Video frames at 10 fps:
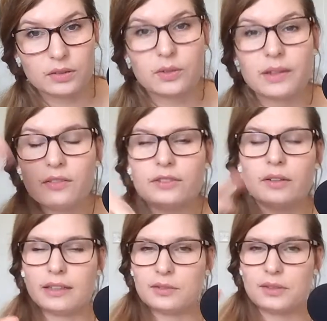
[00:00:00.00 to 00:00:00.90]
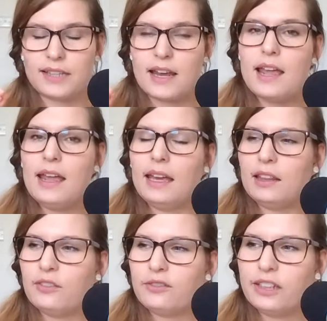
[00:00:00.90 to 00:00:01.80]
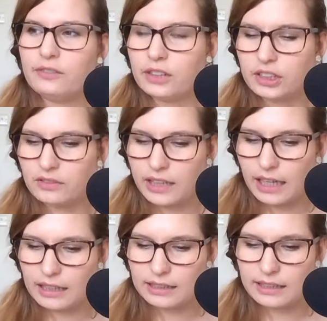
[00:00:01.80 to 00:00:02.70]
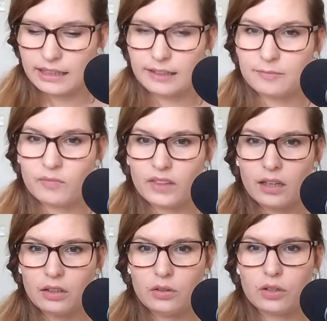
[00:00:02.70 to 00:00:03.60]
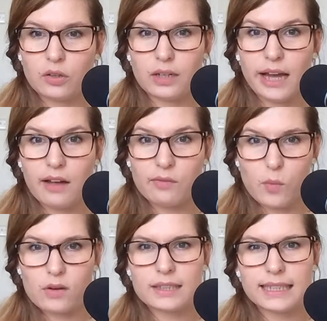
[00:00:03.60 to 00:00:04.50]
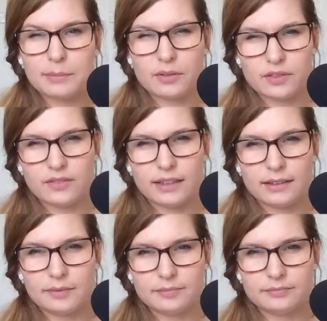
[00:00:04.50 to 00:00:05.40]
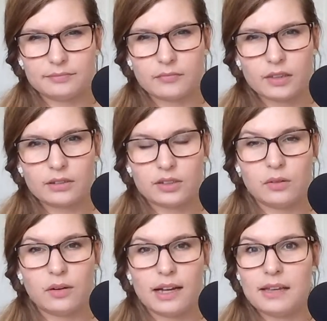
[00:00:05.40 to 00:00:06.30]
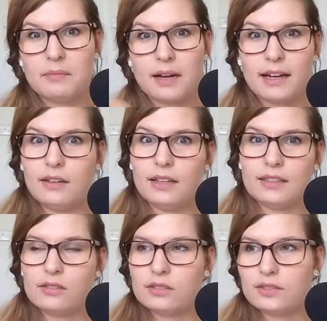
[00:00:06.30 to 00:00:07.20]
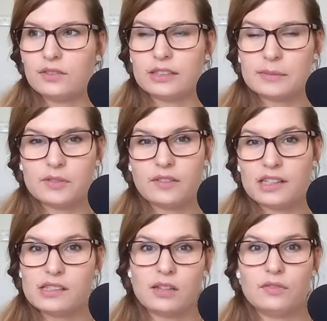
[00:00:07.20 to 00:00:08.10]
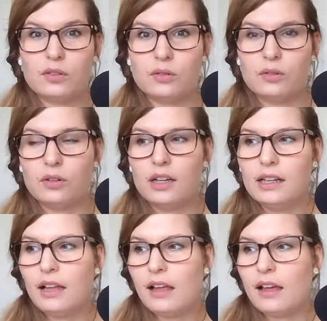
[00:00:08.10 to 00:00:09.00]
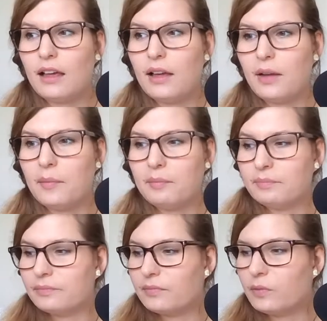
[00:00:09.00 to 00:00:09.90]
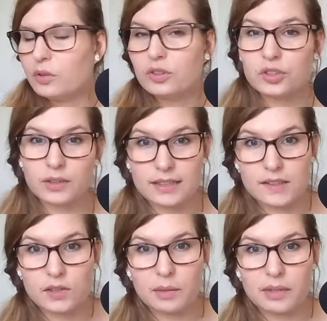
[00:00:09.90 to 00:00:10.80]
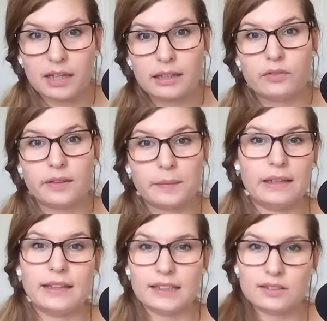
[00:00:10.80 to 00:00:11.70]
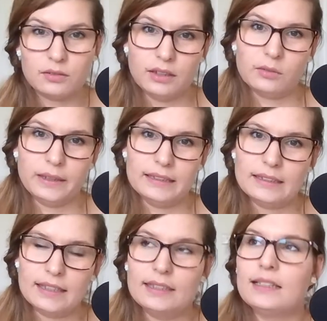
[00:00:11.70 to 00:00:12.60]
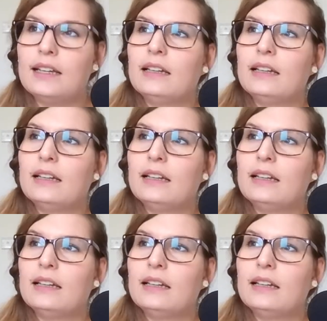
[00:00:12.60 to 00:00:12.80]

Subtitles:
So that's what I was saying. In the free version of Calendly, you can only have one type of event. So in mine, there's lots of different types of events. So if you're want to do an Instagram live with me, that's only on Wednesdays.